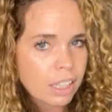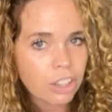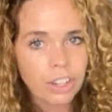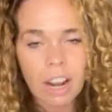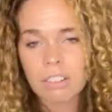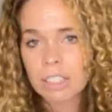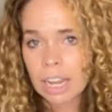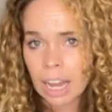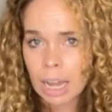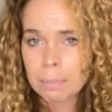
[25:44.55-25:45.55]
you're not really
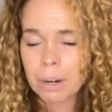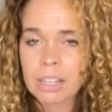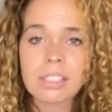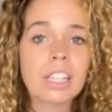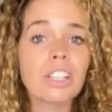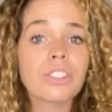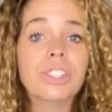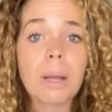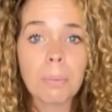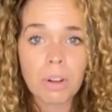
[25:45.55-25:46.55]
high porosity, you're
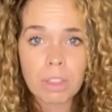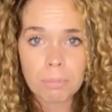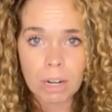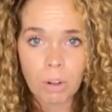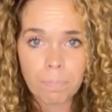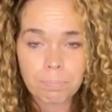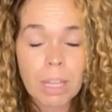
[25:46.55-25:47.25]
somewhere in the middle.